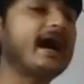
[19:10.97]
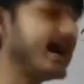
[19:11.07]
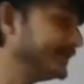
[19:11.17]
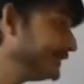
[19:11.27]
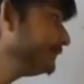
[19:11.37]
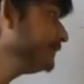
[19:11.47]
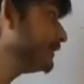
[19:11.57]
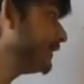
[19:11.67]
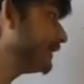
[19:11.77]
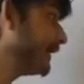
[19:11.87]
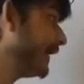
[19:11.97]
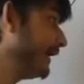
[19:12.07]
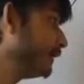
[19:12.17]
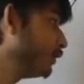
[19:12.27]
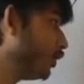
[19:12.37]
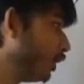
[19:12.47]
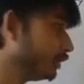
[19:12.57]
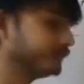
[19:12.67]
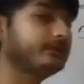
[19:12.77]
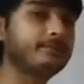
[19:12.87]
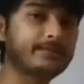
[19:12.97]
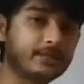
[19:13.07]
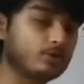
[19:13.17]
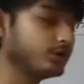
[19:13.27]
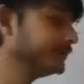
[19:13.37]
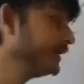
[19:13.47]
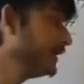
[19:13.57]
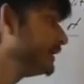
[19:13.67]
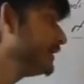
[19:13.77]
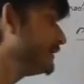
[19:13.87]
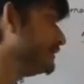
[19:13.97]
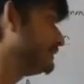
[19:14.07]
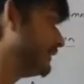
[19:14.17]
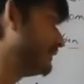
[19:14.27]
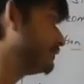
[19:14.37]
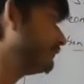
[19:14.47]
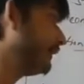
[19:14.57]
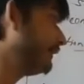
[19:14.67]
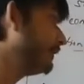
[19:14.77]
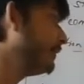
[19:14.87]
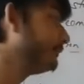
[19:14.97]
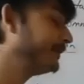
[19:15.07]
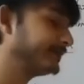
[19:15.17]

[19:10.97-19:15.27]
unlimited and all of them cannot be satisfied,